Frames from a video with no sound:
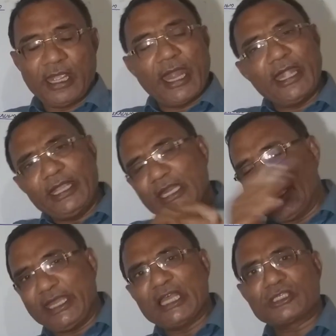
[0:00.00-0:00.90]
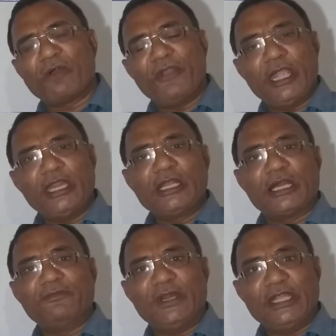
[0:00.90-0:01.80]
And in case of any
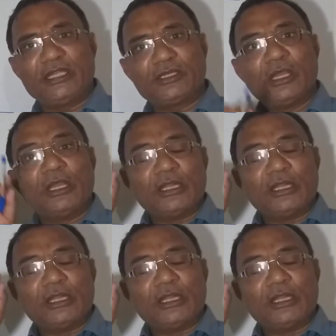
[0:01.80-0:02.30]
conflict,